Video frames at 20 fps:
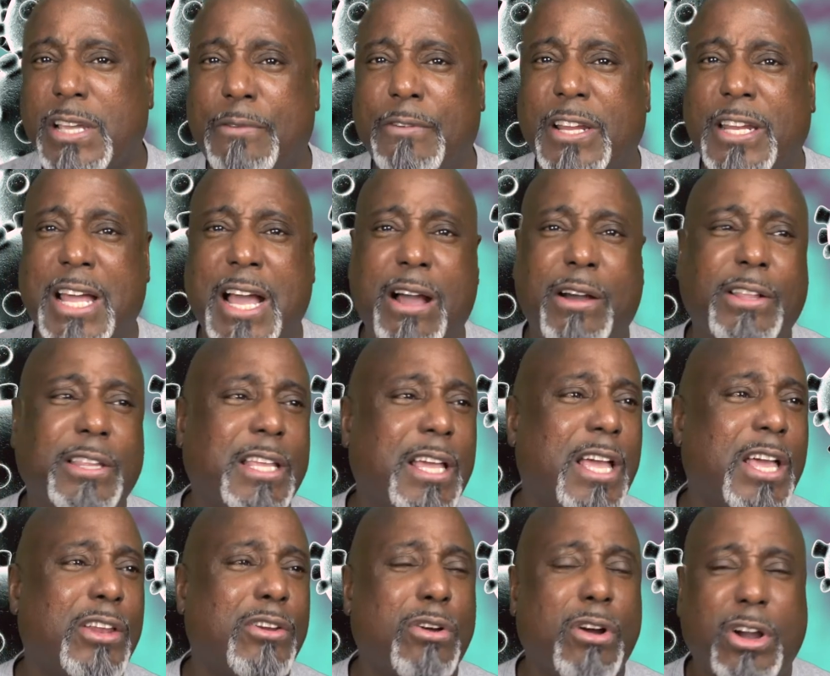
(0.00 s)
every now and
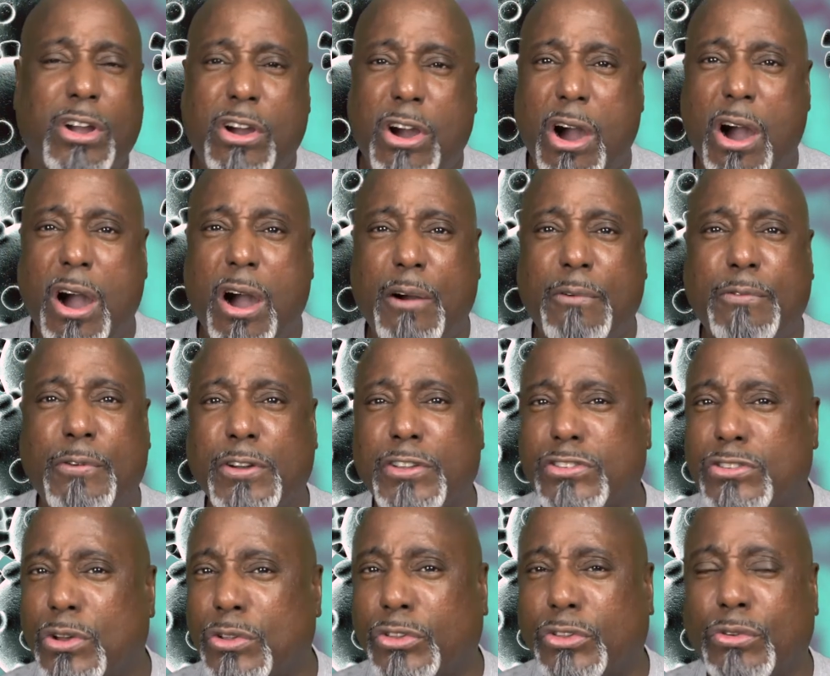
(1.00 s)
then, or a cough, or
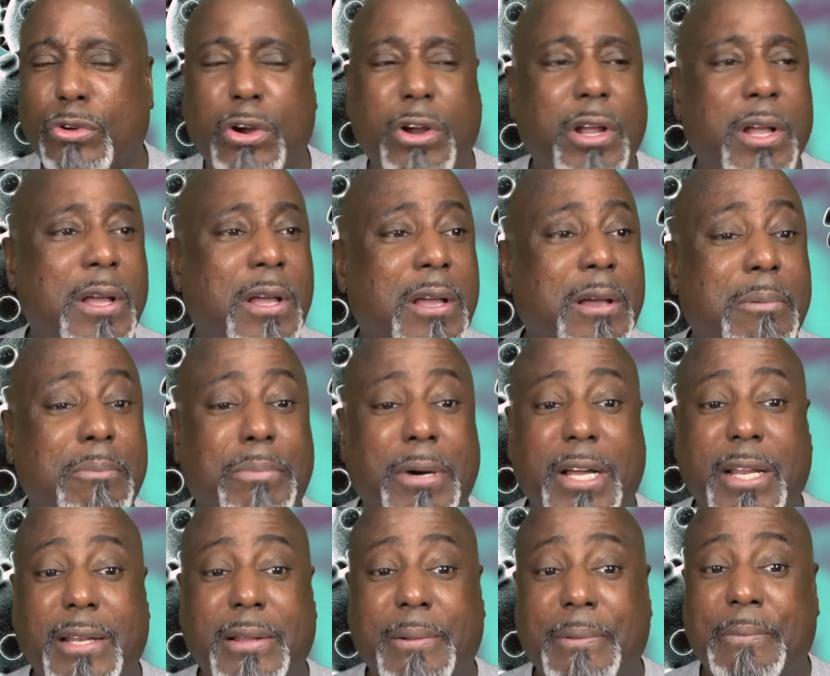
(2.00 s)
sore throat,
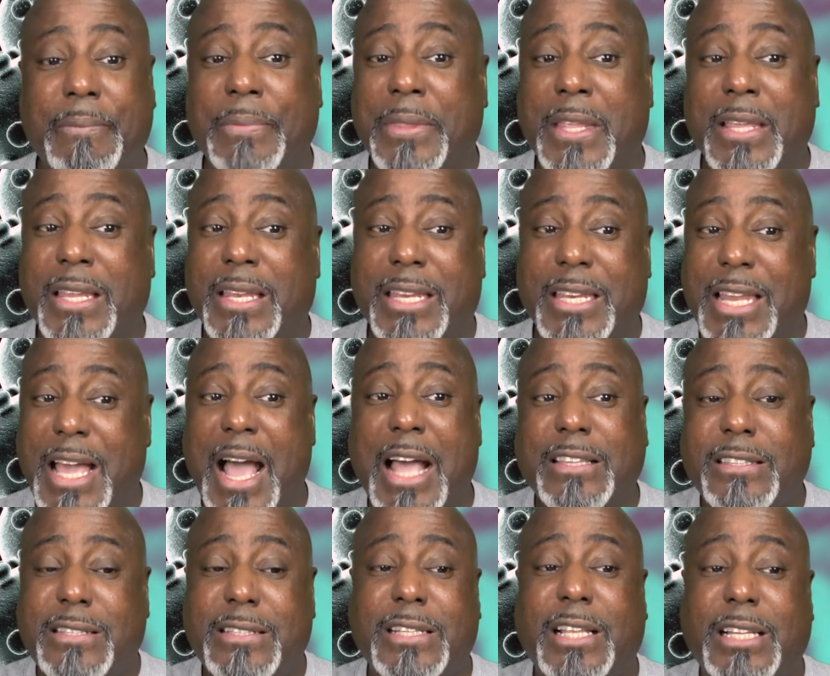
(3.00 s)
but not
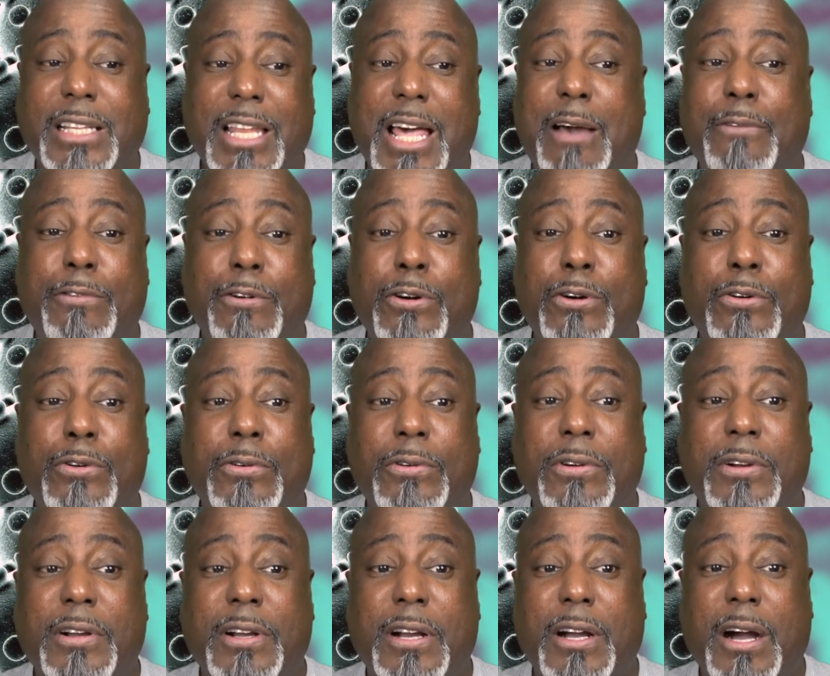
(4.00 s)
to the level
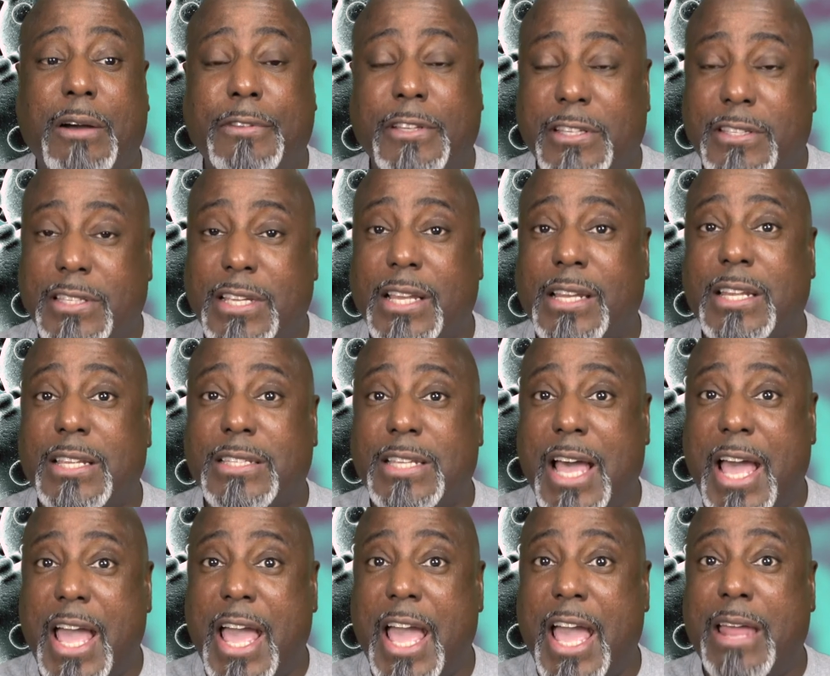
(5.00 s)
of the sickness
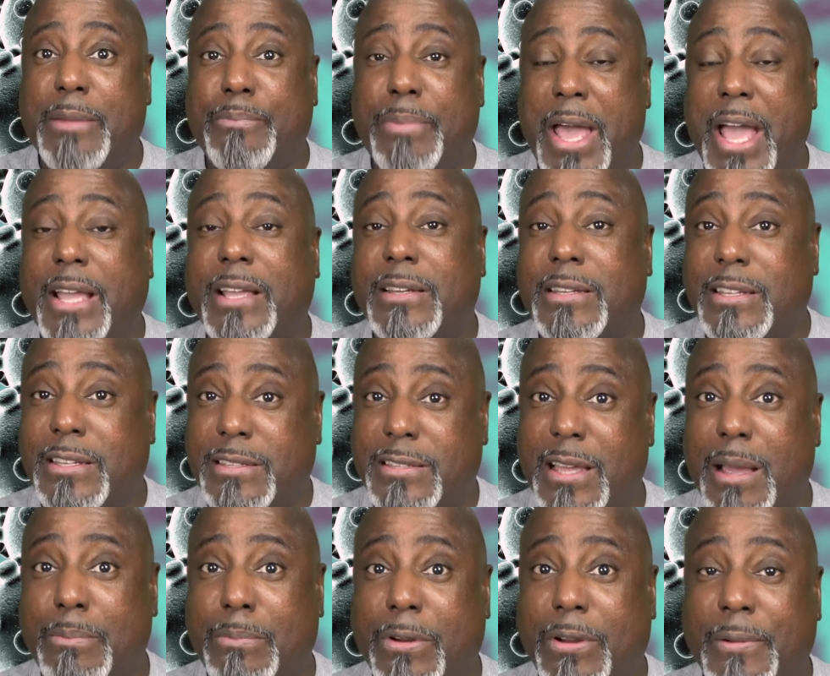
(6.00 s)
I had back in
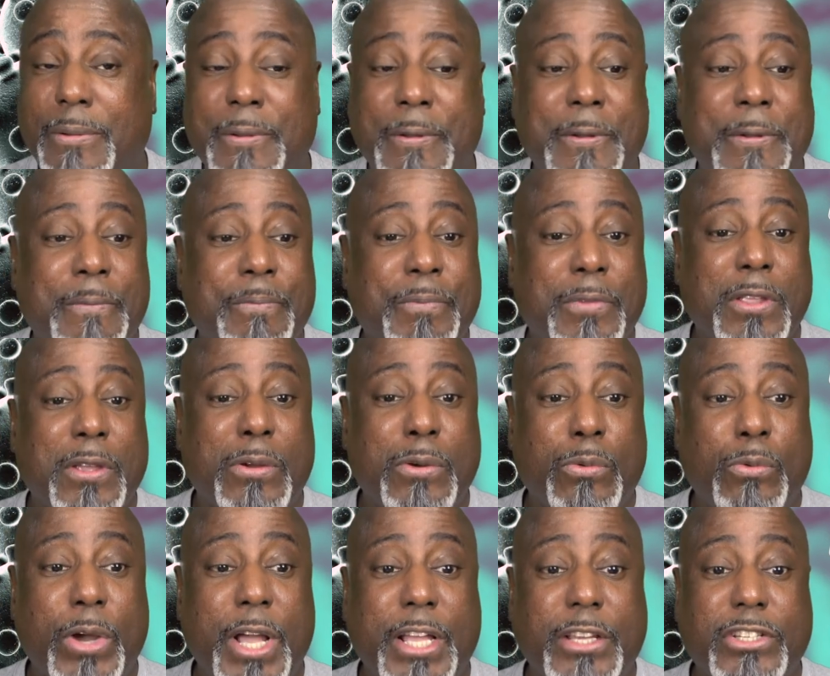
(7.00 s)
December,
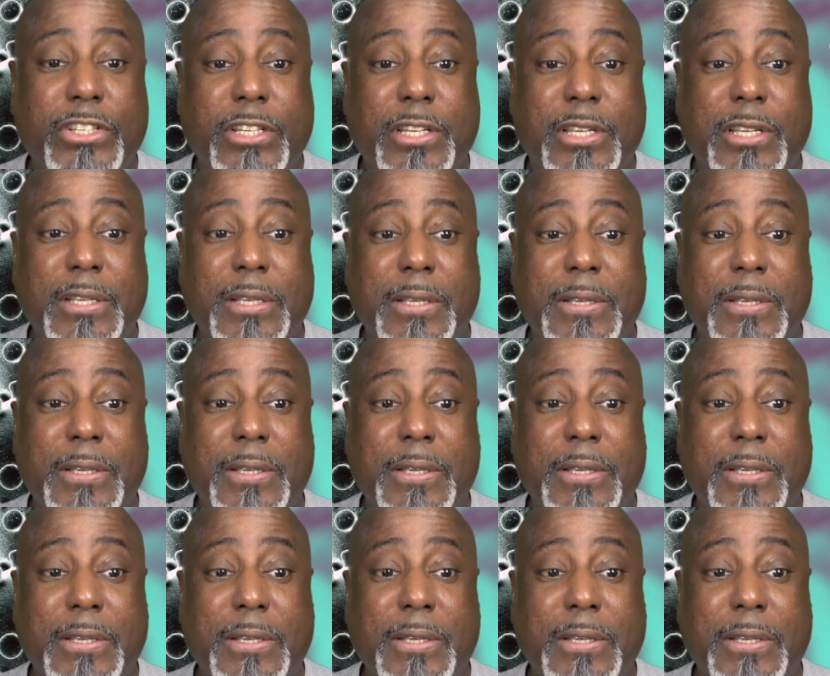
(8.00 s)
which